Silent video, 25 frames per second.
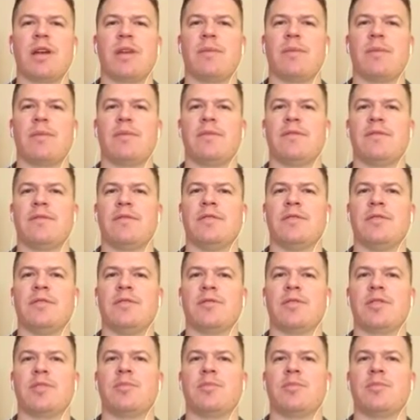some type of
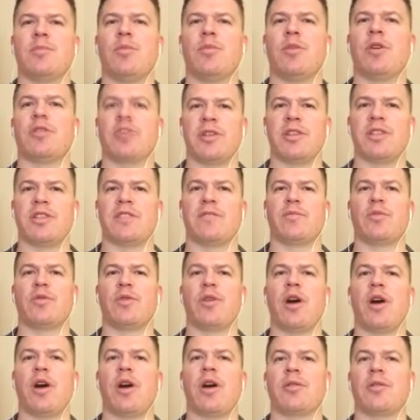small degrees of
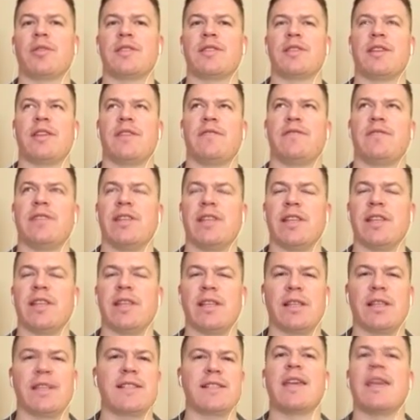progress. They've
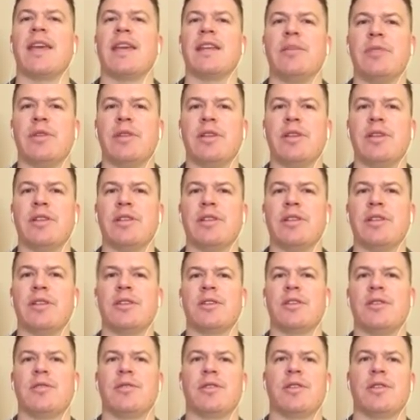legalized
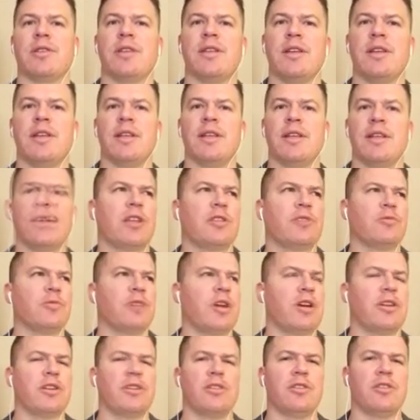cannabis, in
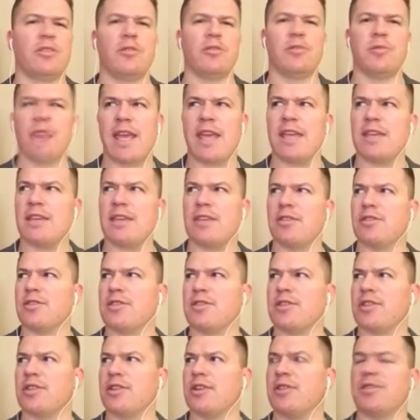Colorado, was it 8
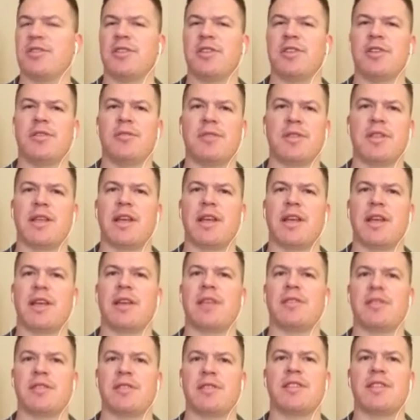years ago or so, and now
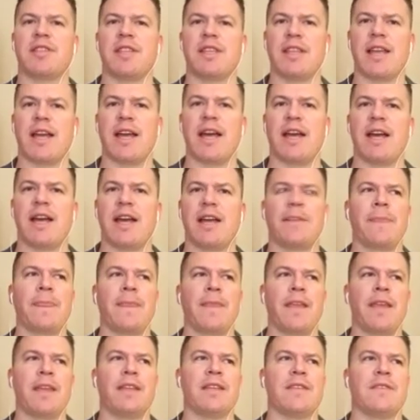you start to see that.
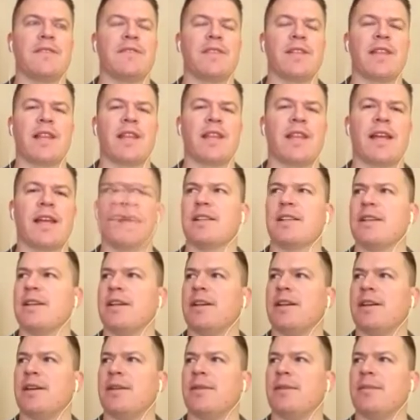And even like